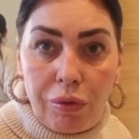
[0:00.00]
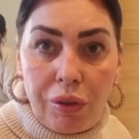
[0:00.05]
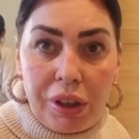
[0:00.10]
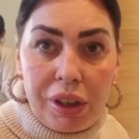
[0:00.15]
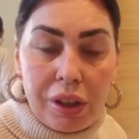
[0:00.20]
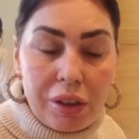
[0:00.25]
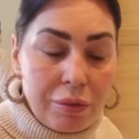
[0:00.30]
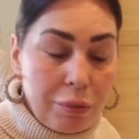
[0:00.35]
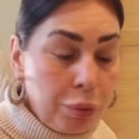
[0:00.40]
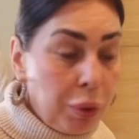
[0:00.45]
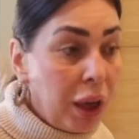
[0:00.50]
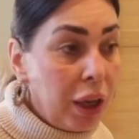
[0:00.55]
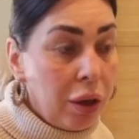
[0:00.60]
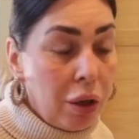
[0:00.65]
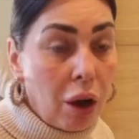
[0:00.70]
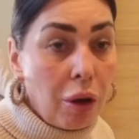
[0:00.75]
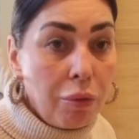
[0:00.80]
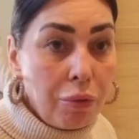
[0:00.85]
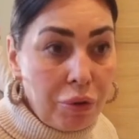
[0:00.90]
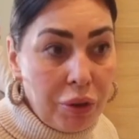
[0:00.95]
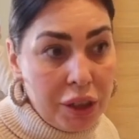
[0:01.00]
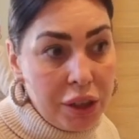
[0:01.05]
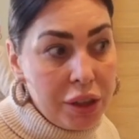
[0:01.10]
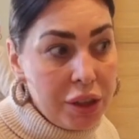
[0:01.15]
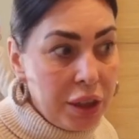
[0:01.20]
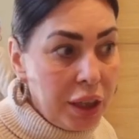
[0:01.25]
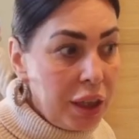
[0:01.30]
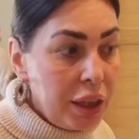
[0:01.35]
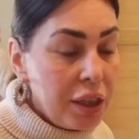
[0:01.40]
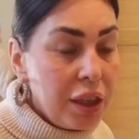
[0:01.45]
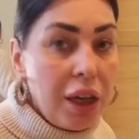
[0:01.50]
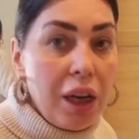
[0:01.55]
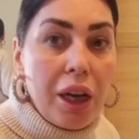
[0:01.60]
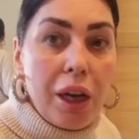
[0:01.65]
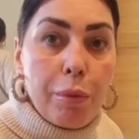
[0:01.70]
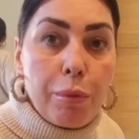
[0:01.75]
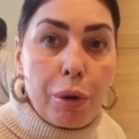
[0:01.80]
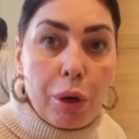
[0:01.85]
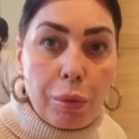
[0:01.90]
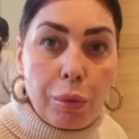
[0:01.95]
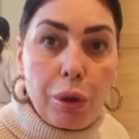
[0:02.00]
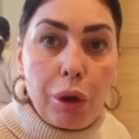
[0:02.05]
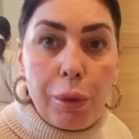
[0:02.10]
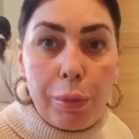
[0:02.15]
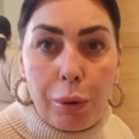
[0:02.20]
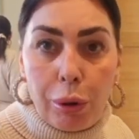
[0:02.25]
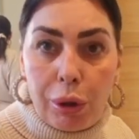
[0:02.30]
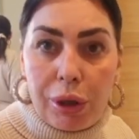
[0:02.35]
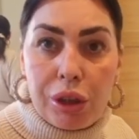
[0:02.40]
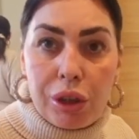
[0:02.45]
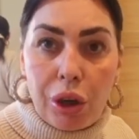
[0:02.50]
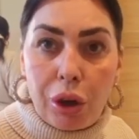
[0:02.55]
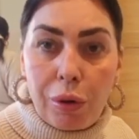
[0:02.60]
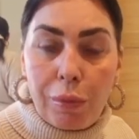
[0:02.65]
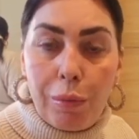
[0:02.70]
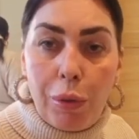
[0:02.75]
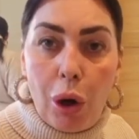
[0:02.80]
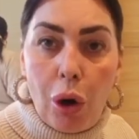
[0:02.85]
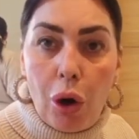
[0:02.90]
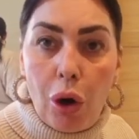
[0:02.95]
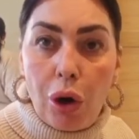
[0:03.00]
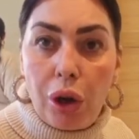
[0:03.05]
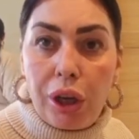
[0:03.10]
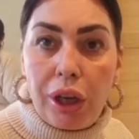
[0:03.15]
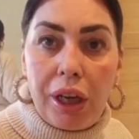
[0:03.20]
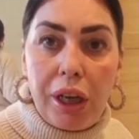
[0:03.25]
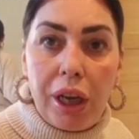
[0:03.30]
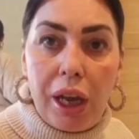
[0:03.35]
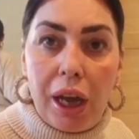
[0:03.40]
vinted, but I'm going to put it on my